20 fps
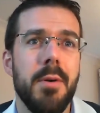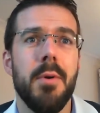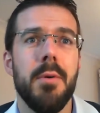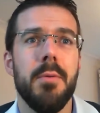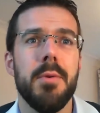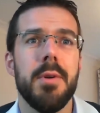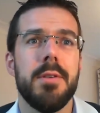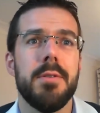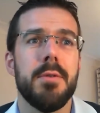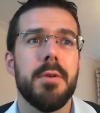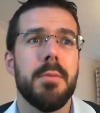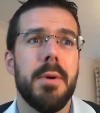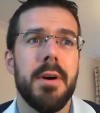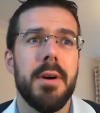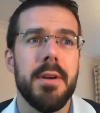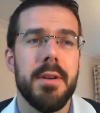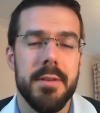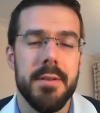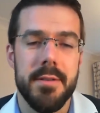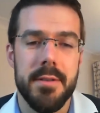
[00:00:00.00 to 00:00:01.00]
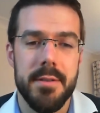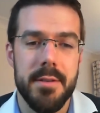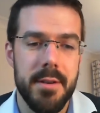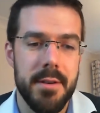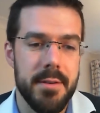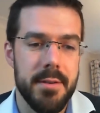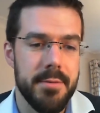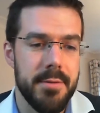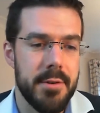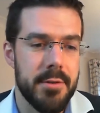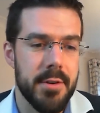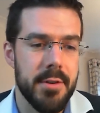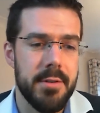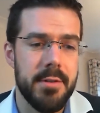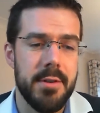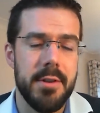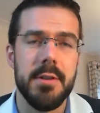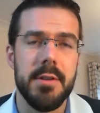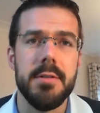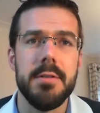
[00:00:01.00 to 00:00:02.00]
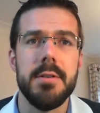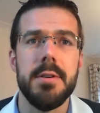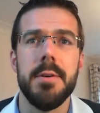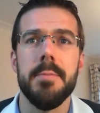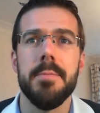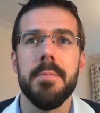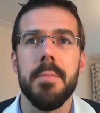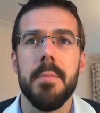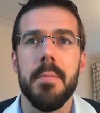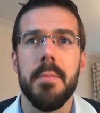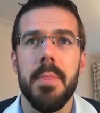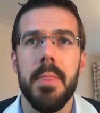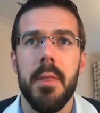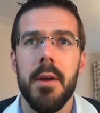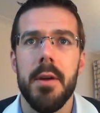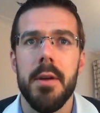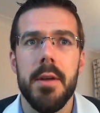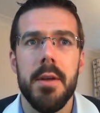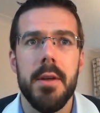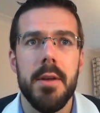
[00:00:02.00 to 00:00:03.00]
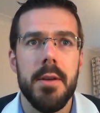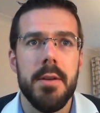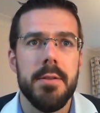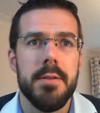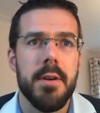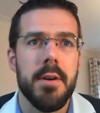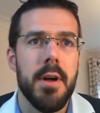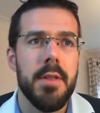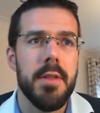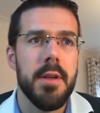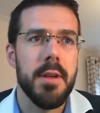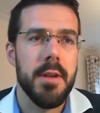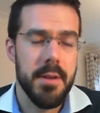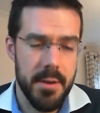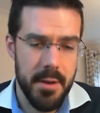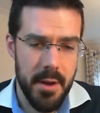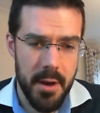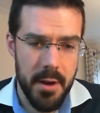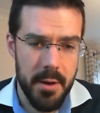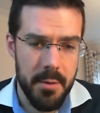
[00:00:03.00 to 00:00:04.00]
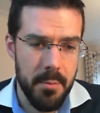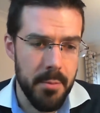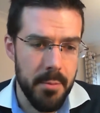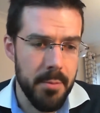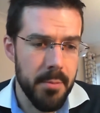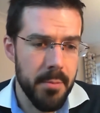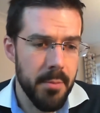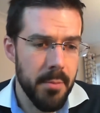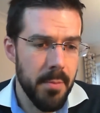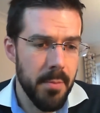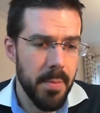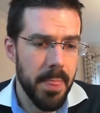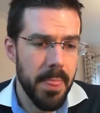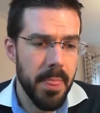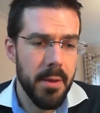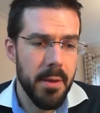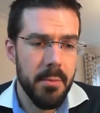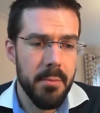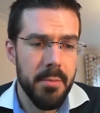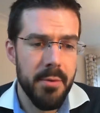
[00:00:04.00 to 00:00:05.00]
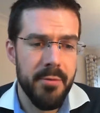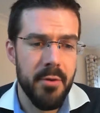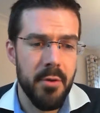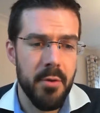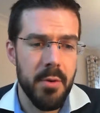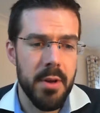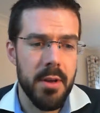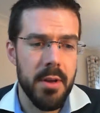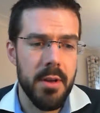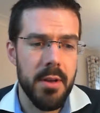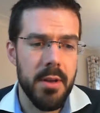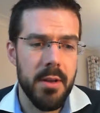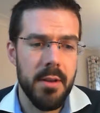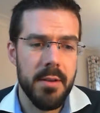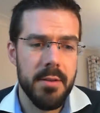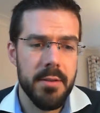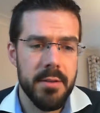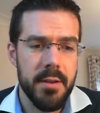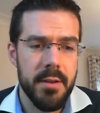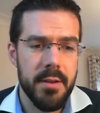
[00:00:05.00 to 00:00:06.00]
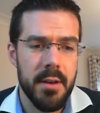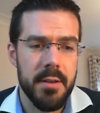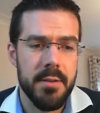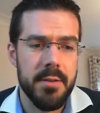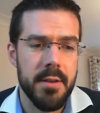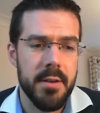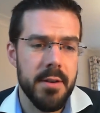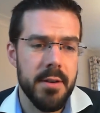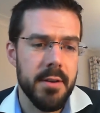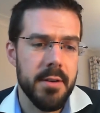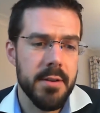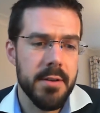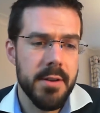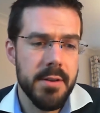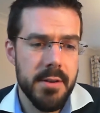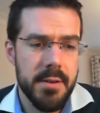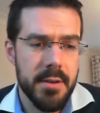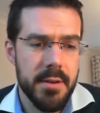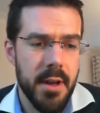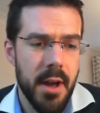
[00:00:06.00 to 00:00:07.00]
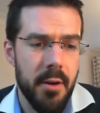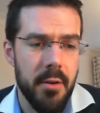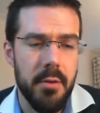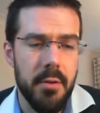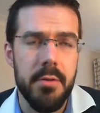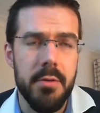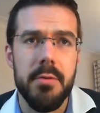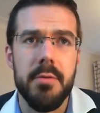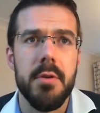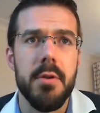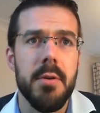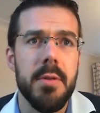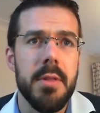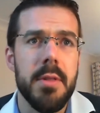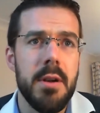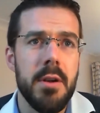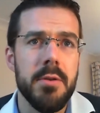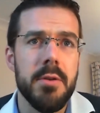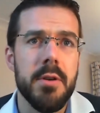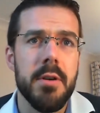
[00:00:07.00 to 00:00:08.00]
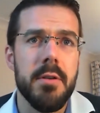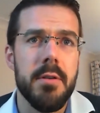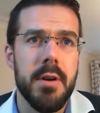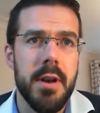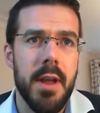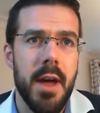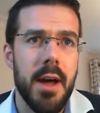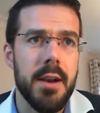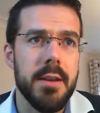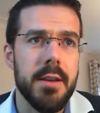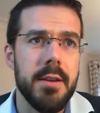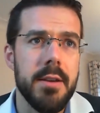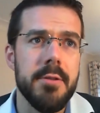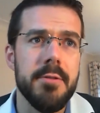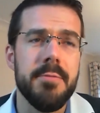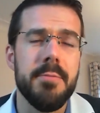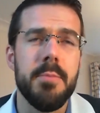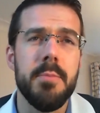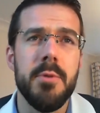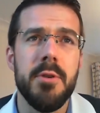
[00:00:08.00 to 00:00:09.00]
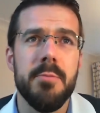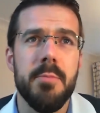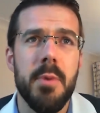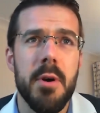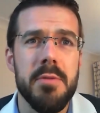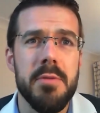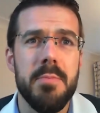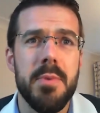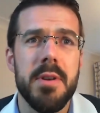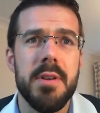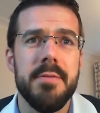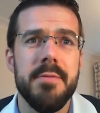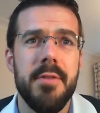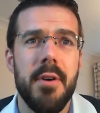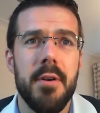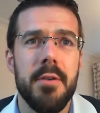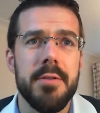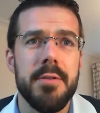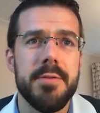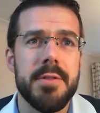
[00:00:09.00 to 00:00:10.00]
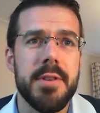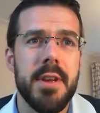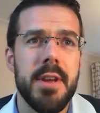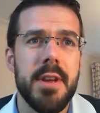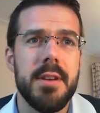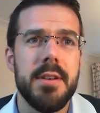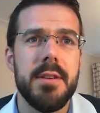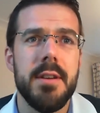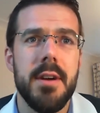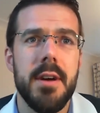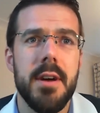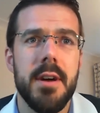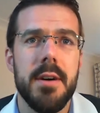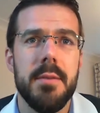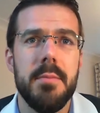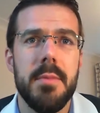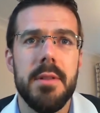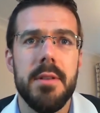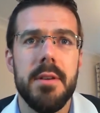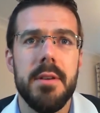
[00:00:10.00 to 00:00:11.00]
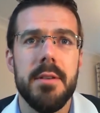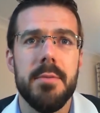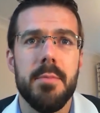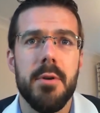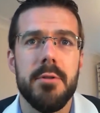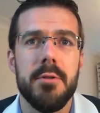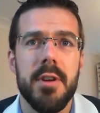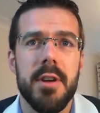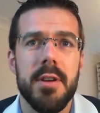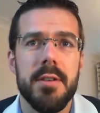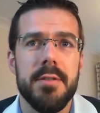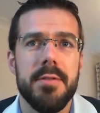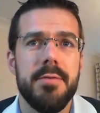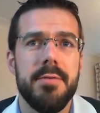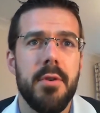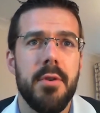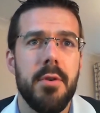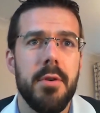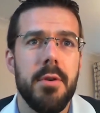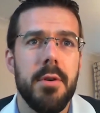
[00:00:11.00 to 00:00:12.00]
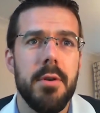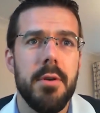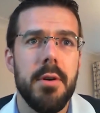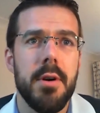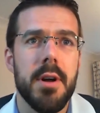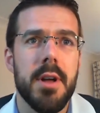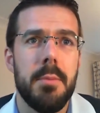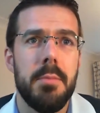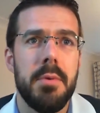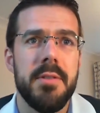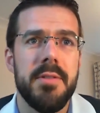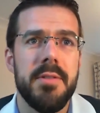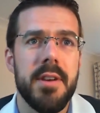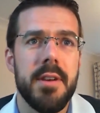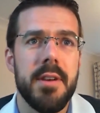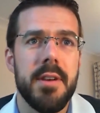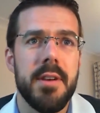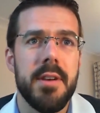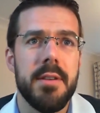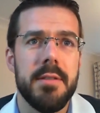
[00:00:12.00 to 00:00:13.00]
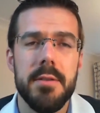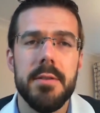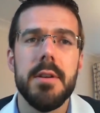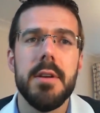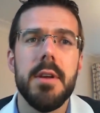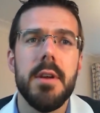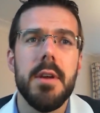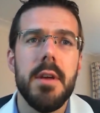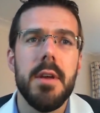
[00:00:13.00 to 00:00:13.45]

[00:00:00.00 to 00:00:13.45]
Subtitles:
what we talk about is of interest to you. So I think before we carry on through, I think Luka and Ali, you've both been involved in these projects for a couple of years now.